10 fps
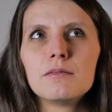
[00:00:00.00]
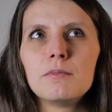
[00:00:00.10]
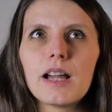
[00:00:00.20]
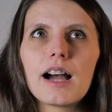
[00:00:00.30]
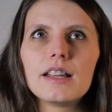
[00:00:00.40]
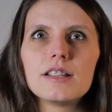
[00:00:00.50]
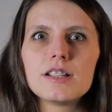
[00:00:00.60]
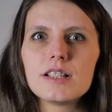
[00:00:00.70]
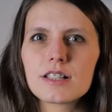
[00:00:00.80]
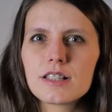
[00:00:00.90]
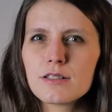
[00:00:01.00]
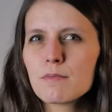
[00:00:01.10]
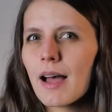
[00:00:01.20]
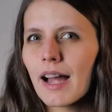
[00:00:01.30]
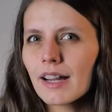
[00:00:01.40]
behind Jesus'
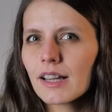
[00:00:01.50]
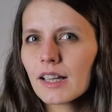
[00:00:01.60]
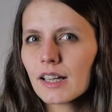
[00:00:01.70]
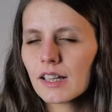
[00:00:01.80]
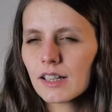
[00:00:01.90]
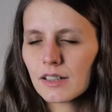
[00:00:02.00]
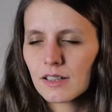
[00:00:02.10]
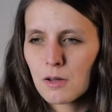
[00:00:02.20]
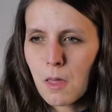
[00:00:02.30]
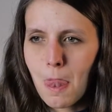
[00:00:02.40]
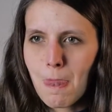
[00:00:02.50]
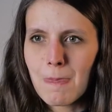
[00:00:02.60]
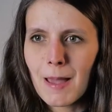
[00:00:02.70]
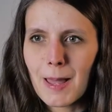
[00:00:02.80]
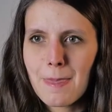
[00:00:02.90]
back
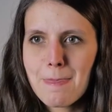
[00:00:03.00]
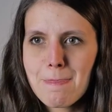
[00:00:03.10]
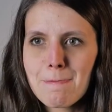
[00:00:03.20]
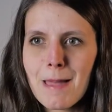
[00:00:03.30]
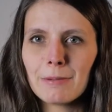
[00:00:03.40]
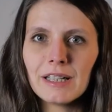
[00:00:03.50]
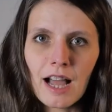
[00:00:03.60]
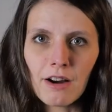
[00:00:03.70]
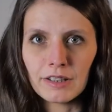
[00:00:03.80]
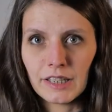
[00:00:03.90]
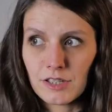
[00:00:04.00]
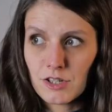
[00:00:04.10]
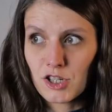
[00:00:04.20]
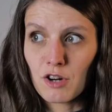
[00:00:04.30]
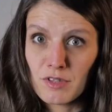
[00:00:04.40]
that every now and then
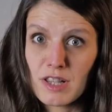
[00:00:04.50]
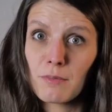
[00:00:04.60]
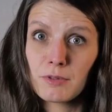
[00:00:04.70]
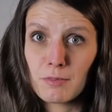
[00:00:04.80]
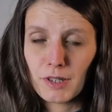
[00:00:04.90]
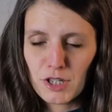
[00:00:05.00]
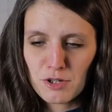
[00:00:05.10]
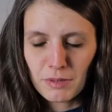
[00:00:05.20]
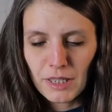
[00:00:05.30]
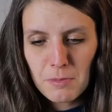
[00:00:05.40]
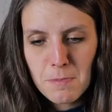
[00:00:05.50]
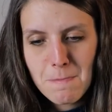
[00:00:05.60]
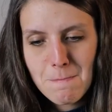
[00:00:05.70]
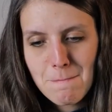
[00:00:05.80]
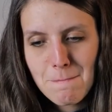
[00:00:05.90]
shows up to punish me.
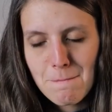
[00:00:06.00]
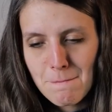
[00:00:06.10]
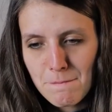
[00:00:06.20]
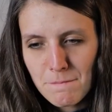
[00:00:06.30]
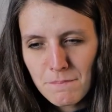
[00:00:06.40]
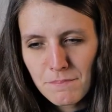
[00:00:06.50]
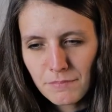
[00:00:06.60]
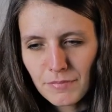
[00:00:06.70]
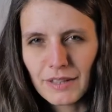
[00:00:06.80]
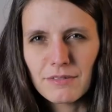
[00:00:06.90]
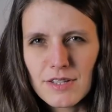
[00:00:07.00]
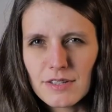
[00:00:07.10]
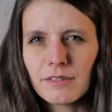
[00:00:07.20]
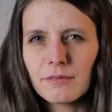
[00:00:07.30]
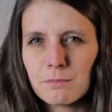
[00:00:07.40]
That was
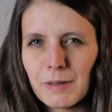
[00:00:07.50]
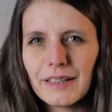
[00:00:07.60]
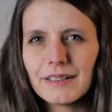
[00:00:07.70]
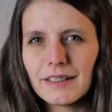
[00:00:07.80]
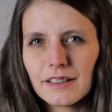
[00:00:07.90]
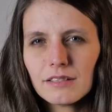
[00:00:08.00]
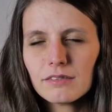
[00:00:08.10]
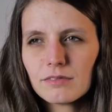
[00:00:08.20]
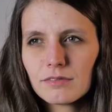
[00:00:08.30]
a big deal.